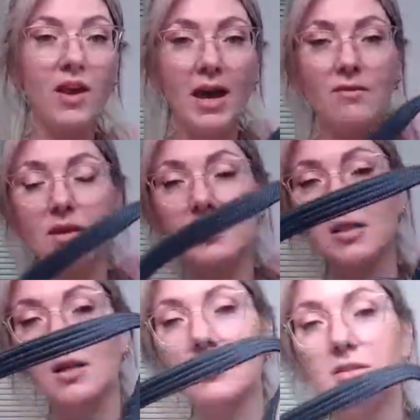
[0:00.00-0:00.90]

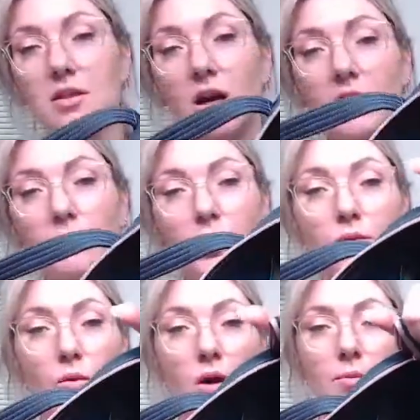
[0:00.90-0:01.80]
canvas, dark blue
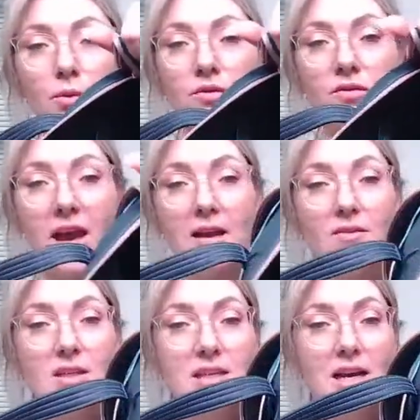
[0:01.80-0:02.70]
waterproof
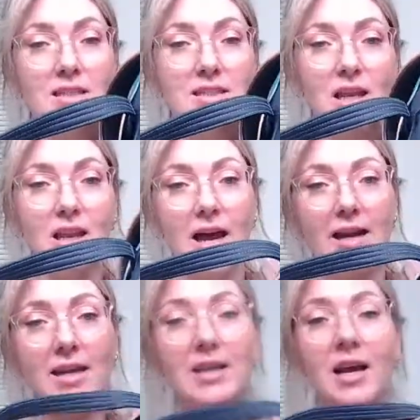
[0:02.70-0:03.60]
canvas as the
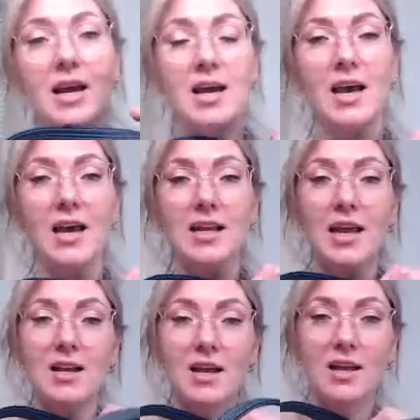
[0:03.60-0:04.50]
lining, and
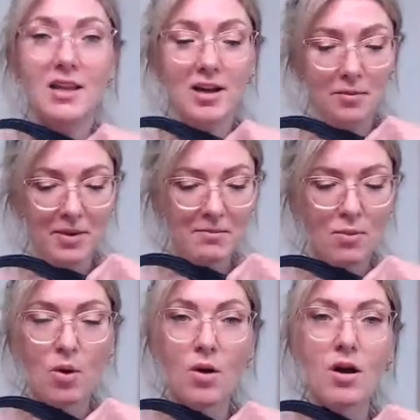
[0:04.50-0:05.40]
then a little bit
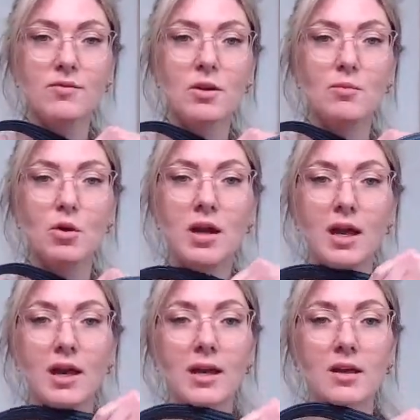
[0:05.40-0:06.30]
more of the
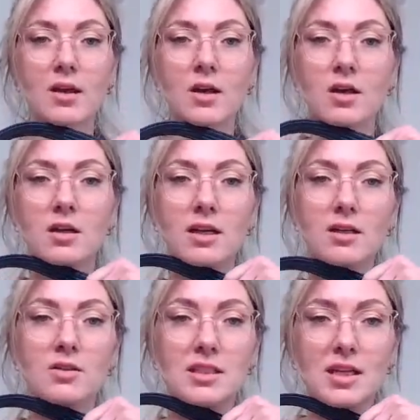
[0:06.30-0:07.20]
Monet can
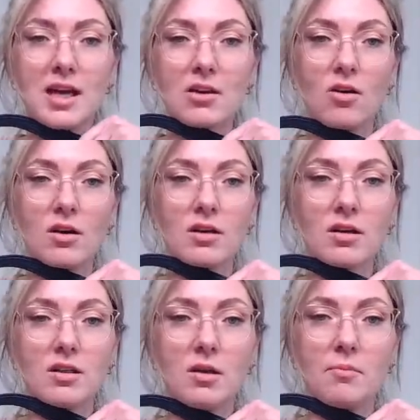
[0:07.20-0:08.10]
you see that
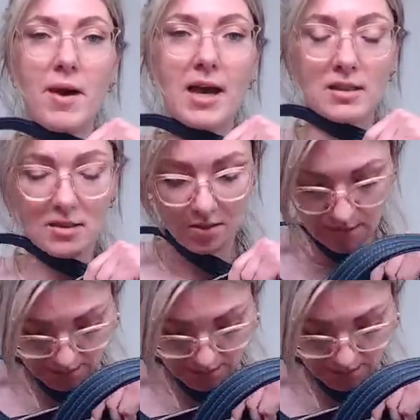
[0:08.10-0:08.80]
on the bags on